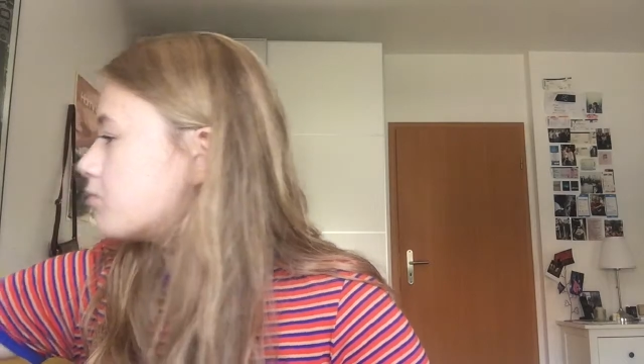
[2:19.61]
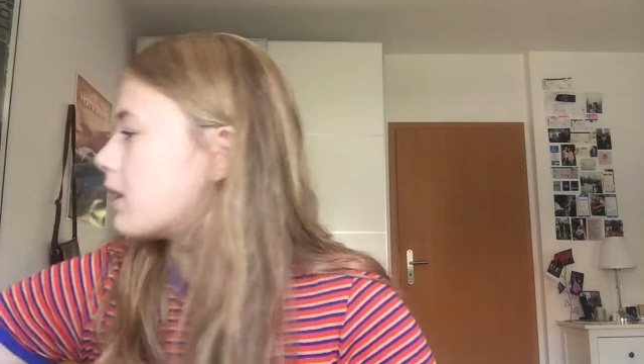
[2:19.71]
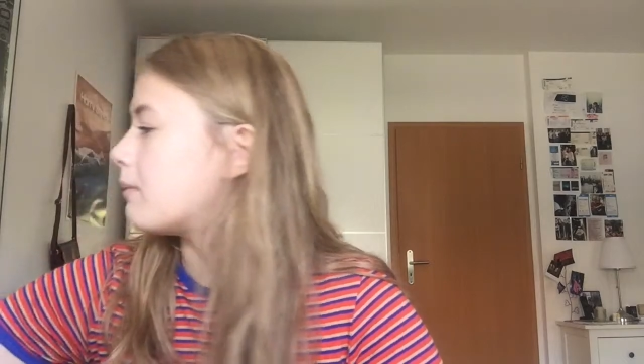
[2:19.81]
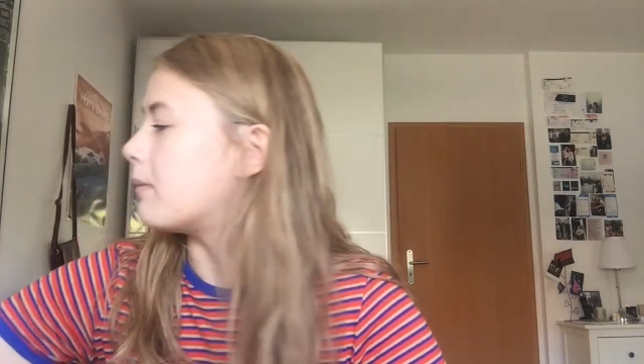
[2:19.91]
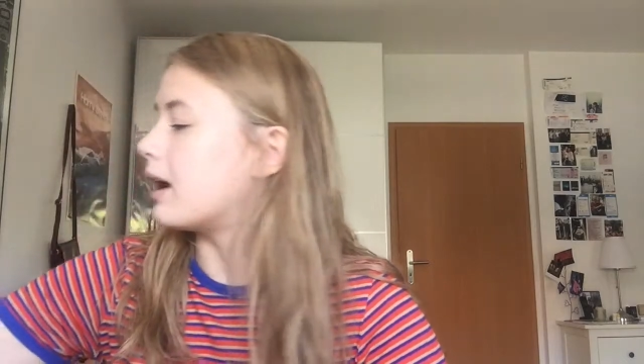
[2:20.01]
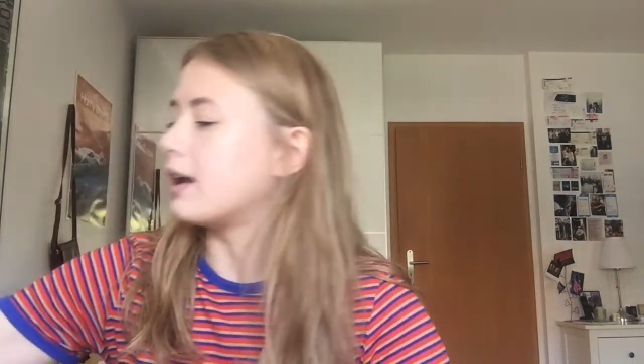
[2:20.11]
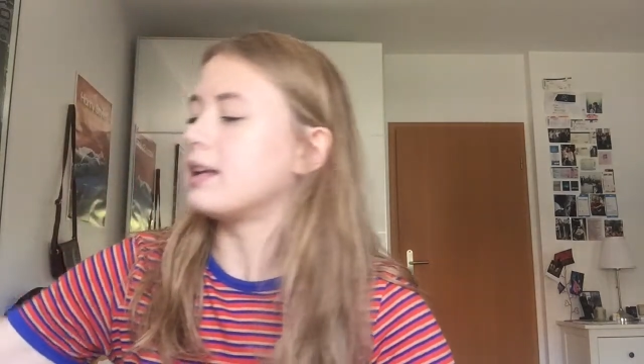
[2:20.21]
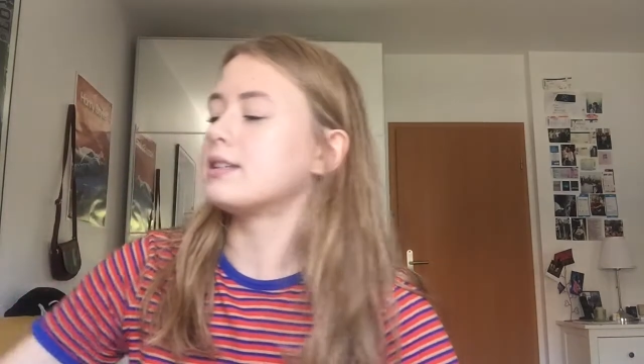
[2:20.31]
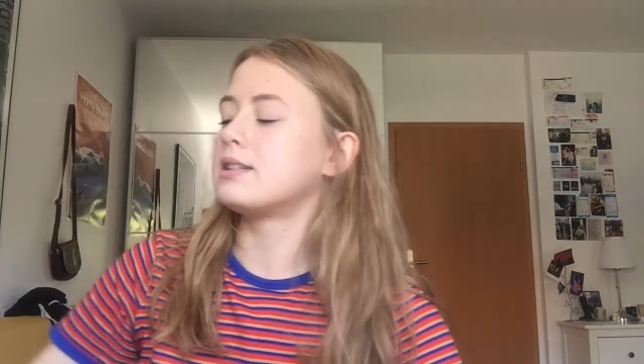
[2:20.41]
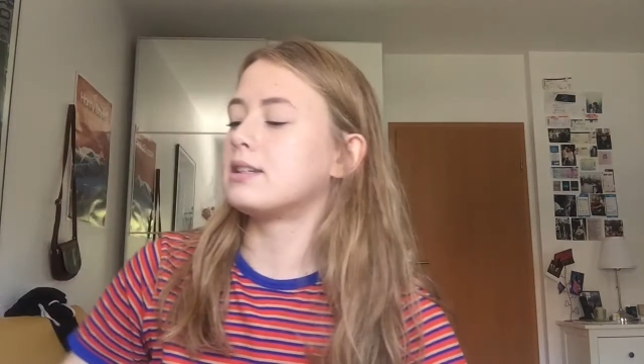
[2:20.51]
my
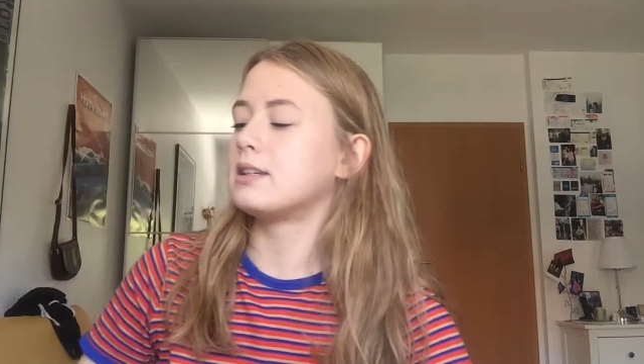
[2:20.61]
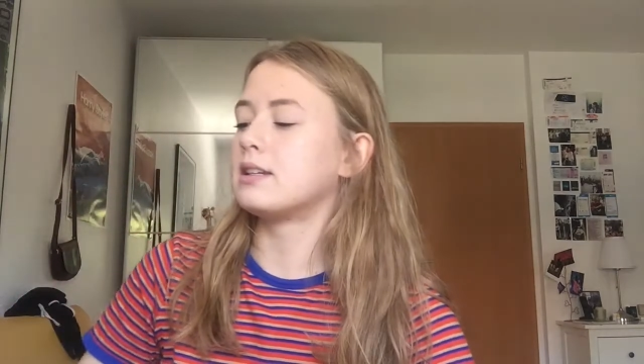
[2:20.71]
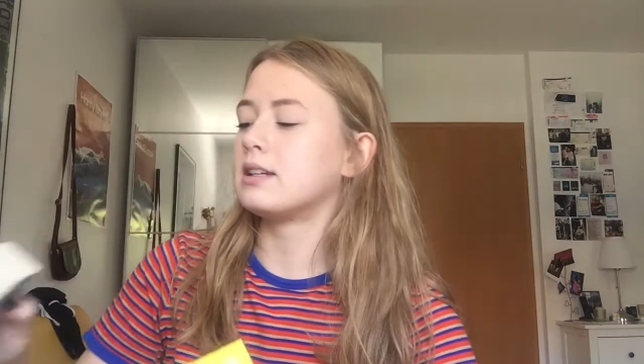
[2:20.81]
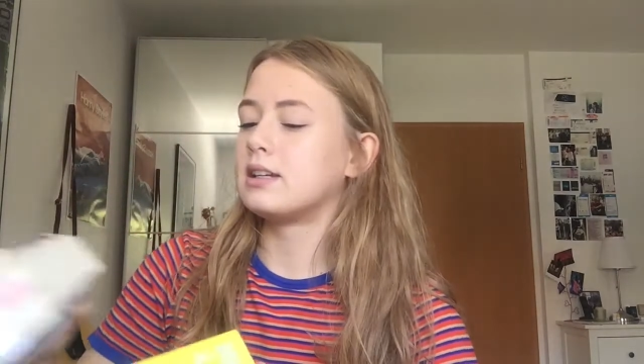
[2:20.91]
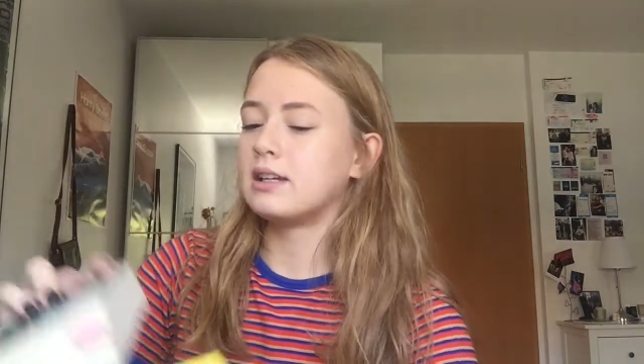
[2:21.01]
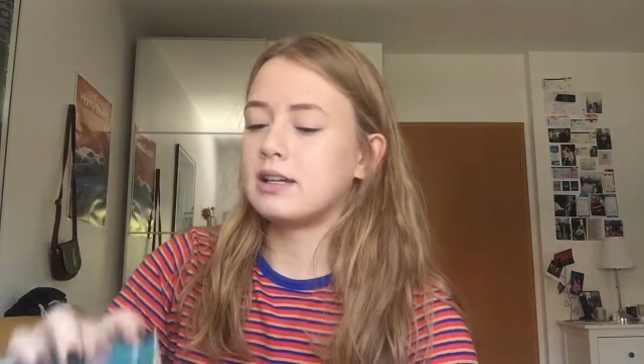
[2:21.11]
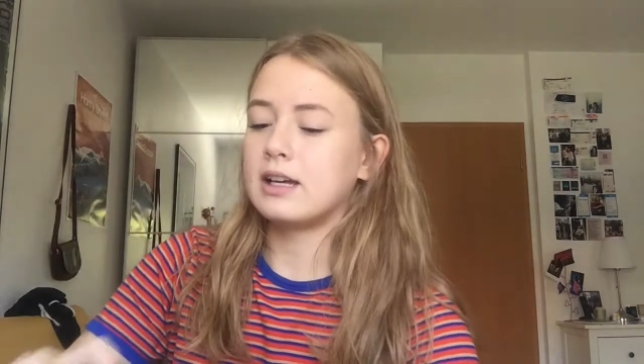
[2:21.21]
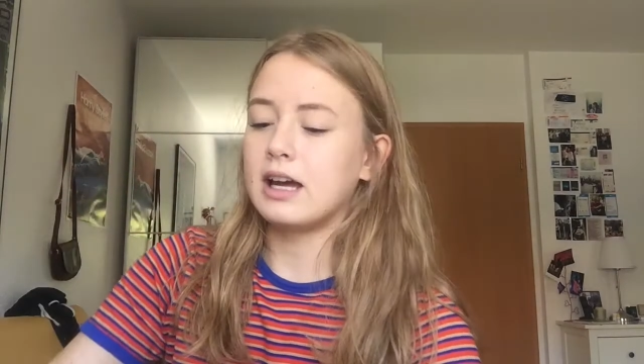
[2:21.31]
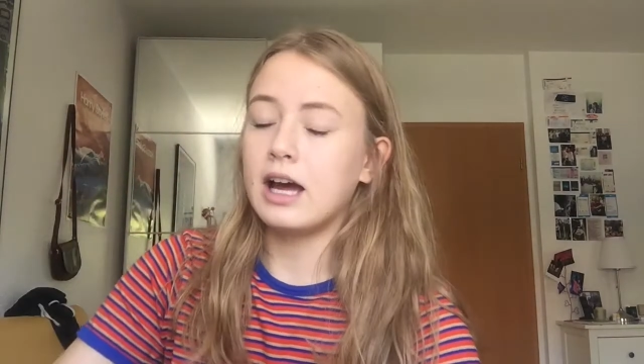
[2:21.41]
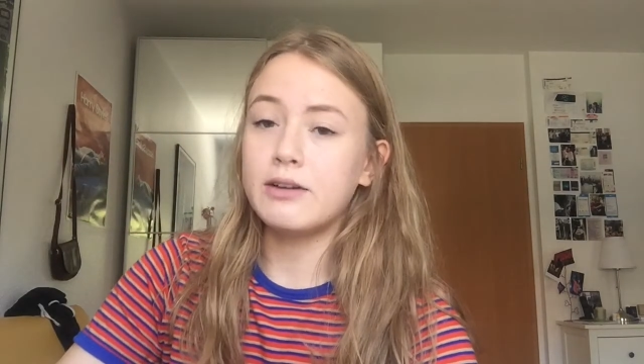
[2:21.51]
mind
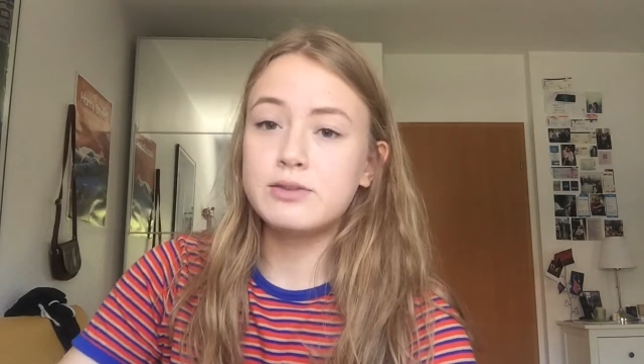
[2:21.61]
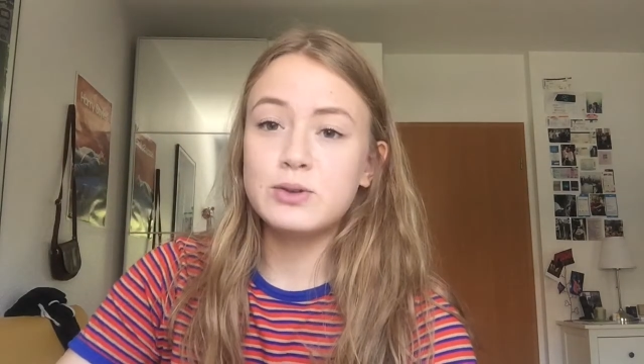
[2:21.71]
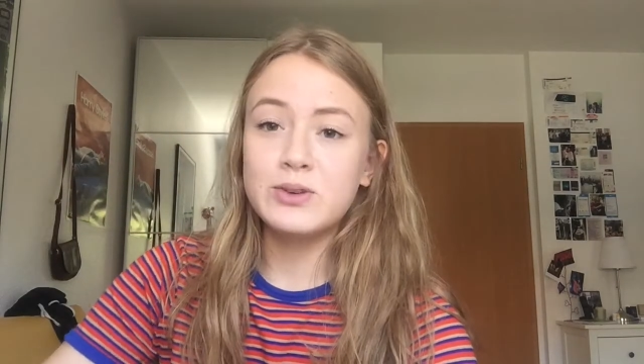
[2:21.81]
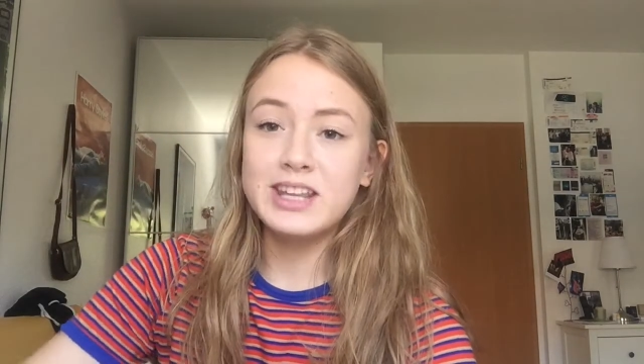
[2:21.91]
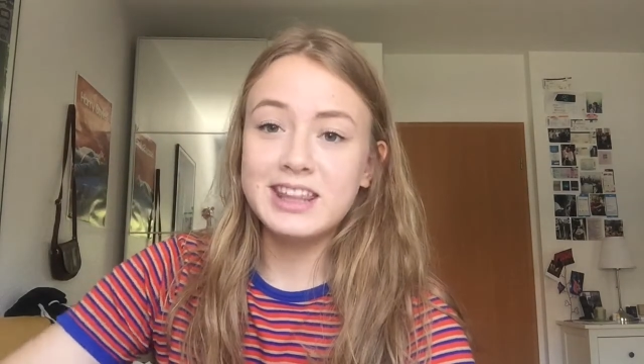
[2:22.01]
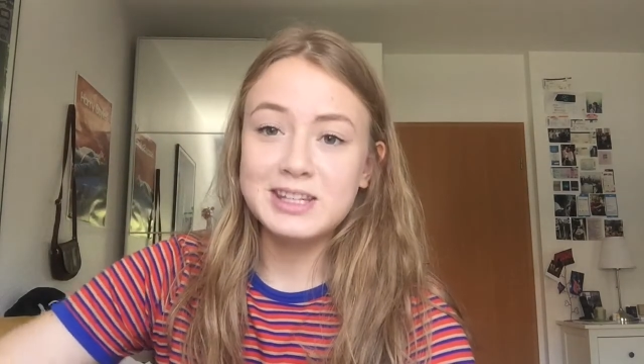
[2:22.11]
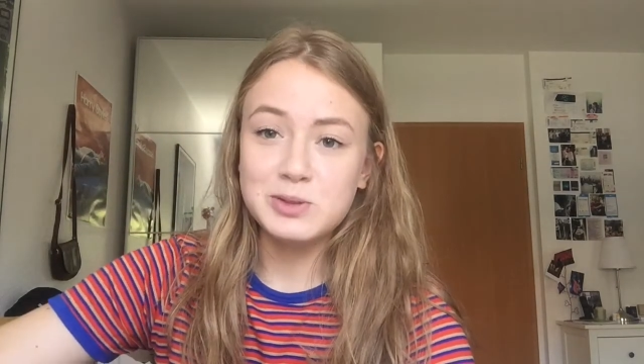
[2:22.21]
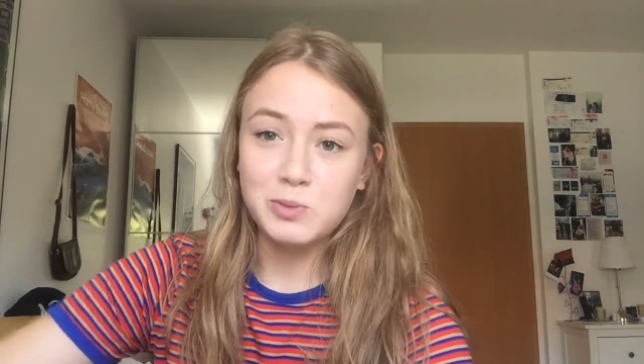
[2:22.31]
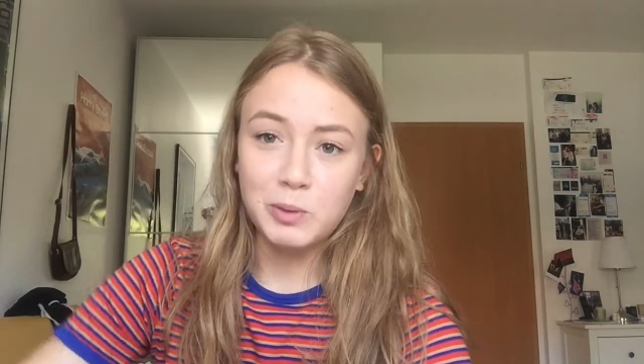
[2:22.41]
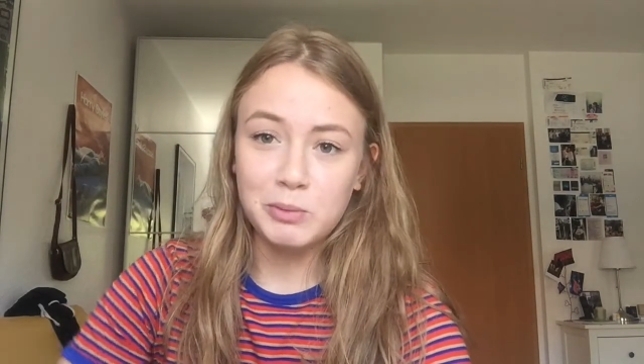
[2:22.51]
after reading
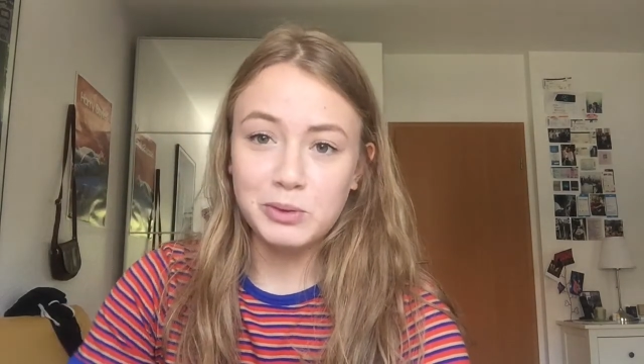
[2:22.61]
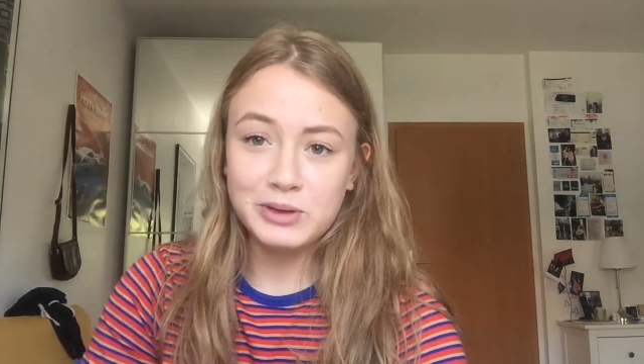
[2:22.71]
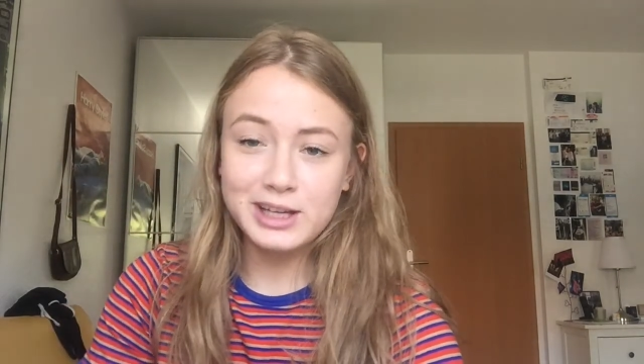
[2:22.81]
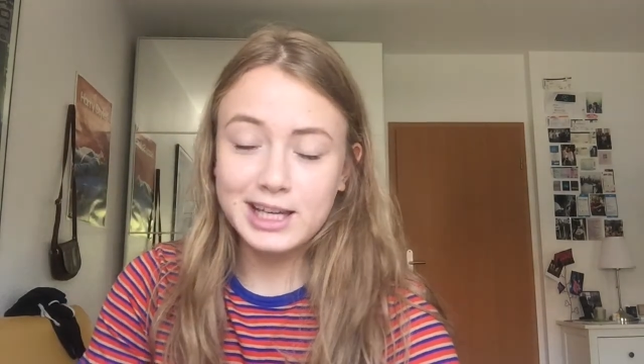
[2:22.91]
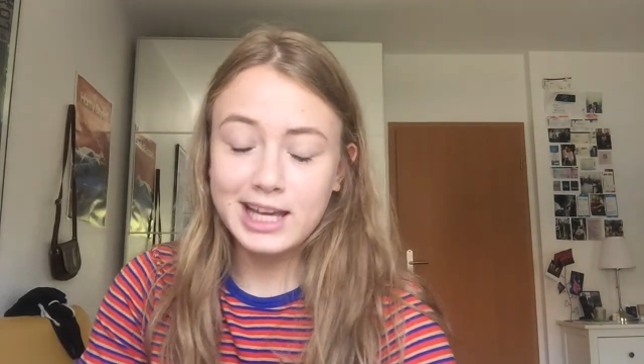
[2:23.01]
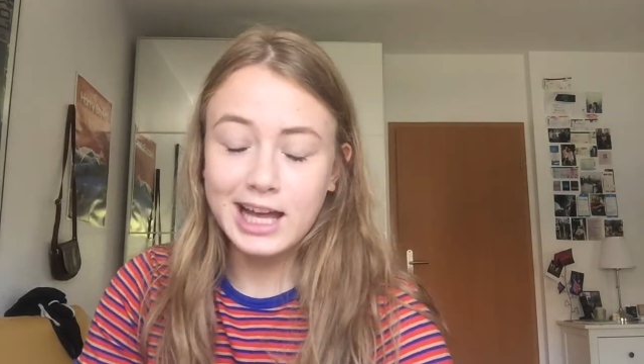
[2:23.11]
this one book.